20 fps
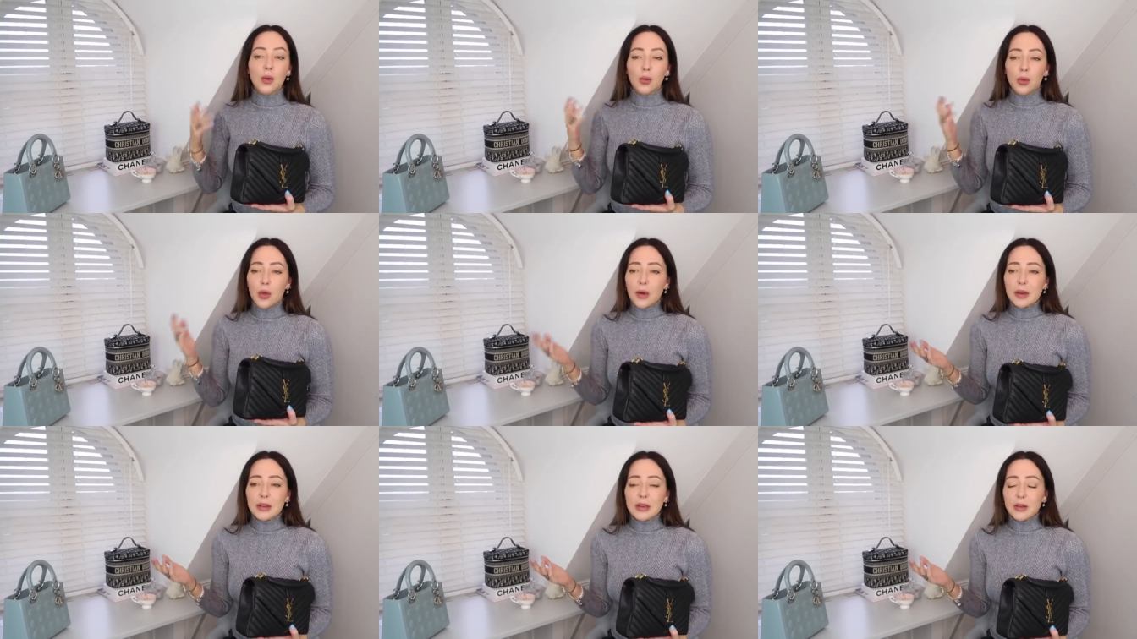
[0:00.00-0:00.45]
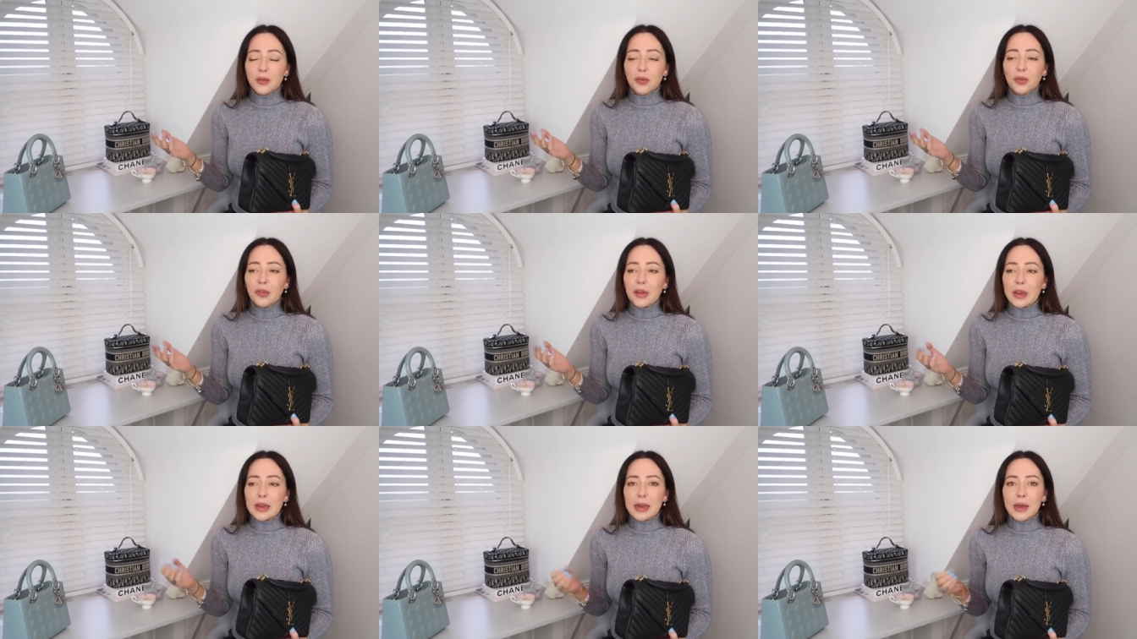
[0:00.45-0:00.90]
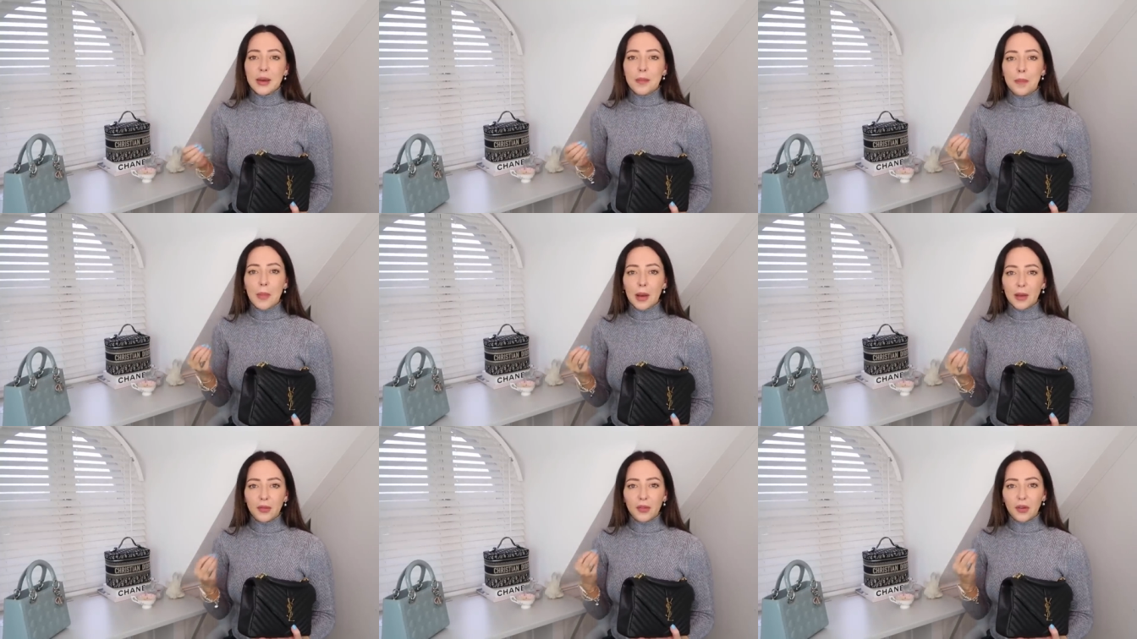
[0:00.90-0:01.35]
although I didn't feel it,
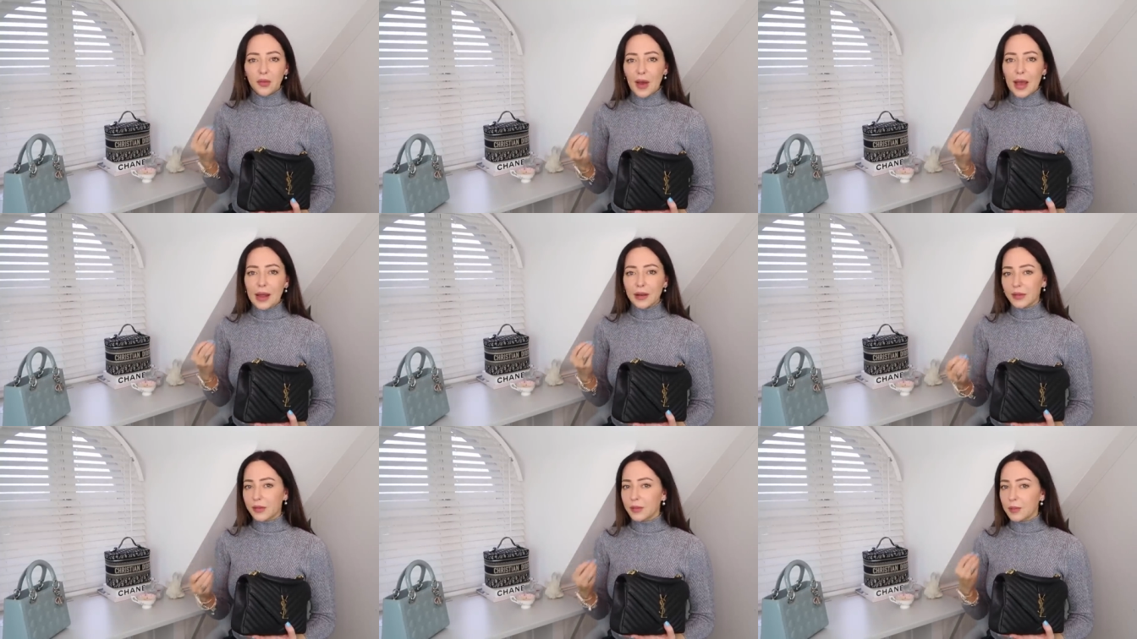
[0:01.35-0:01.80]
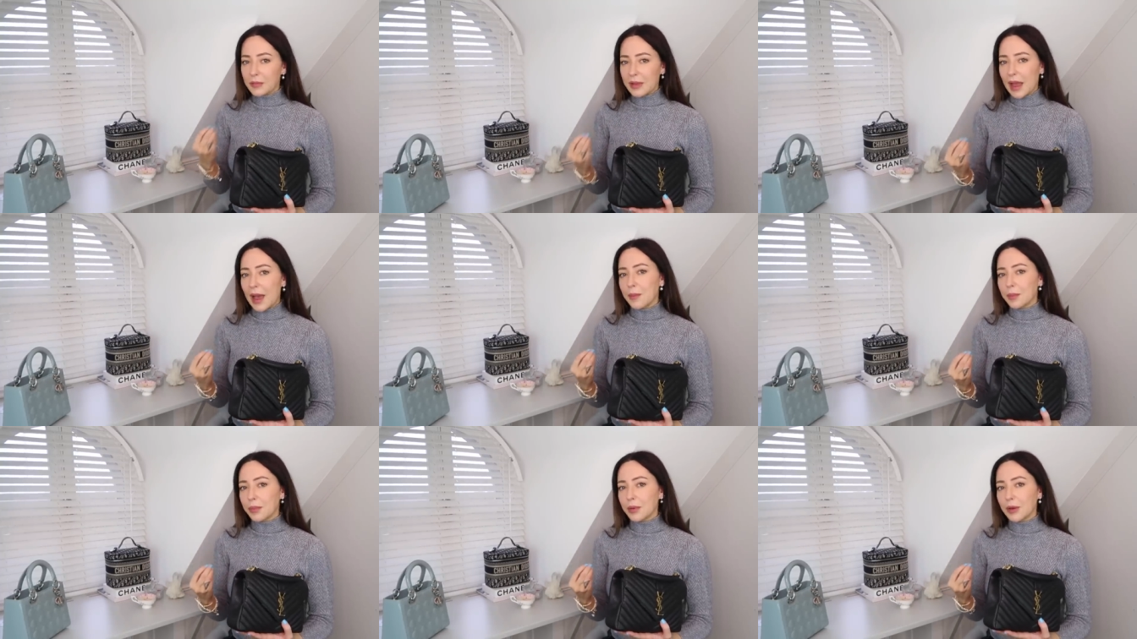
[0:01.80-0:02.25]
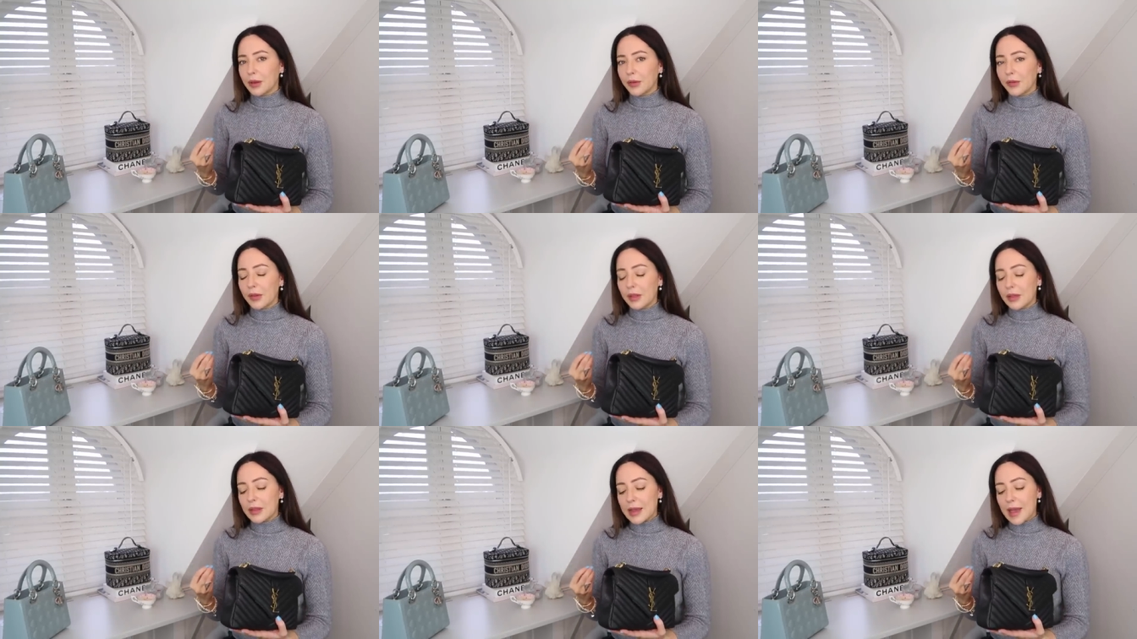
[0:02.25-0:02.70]
must have had some
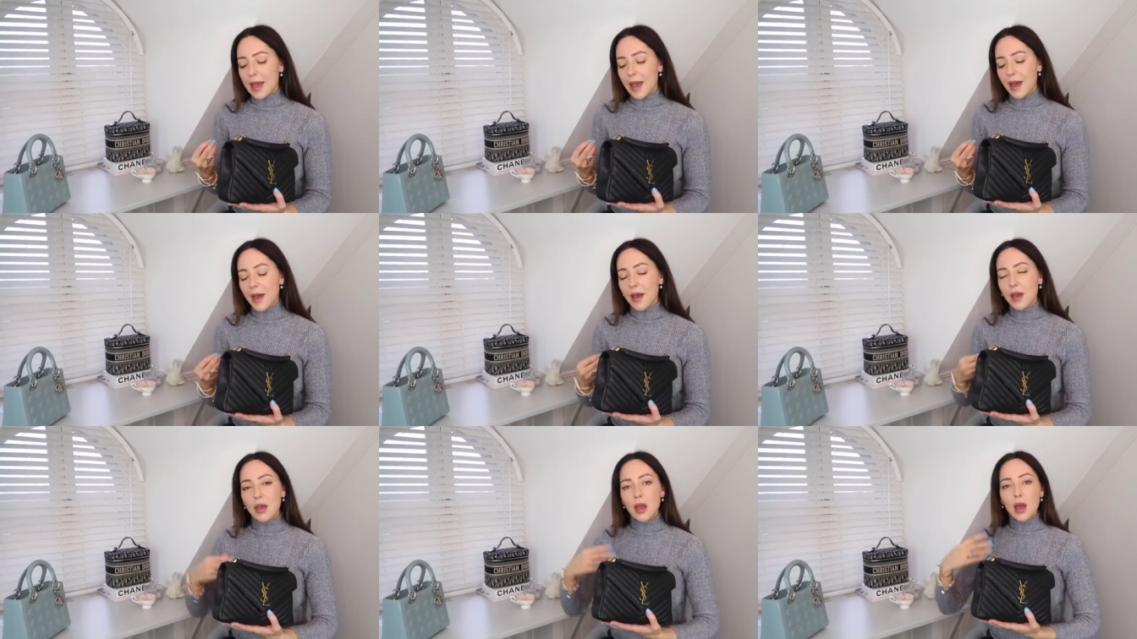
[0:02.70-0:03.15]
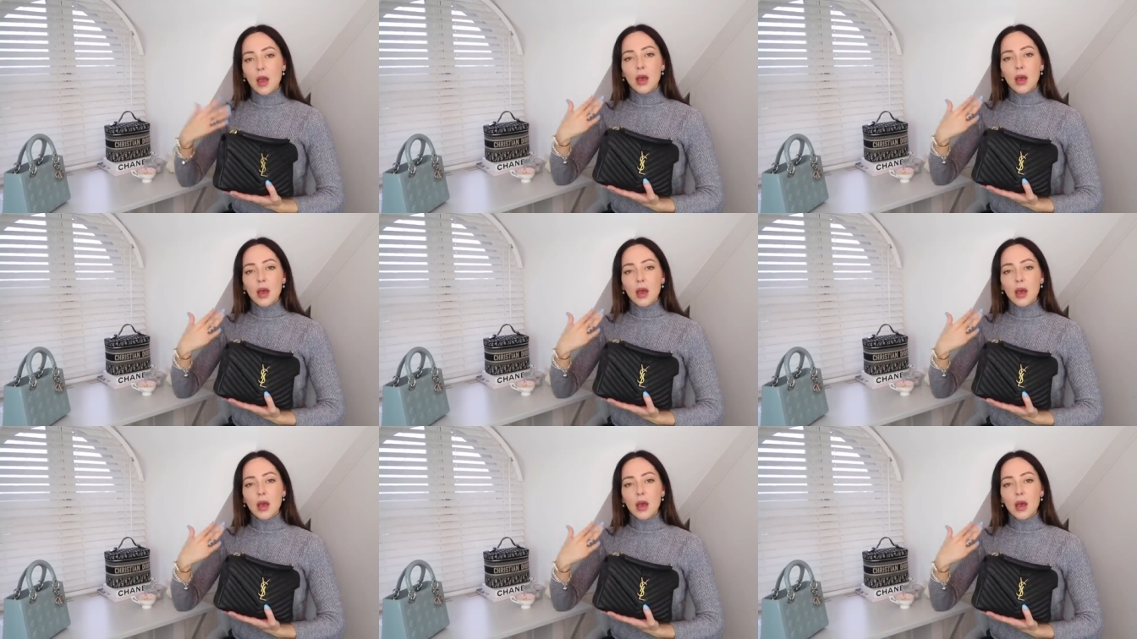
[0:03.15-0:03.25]
dampness in the air.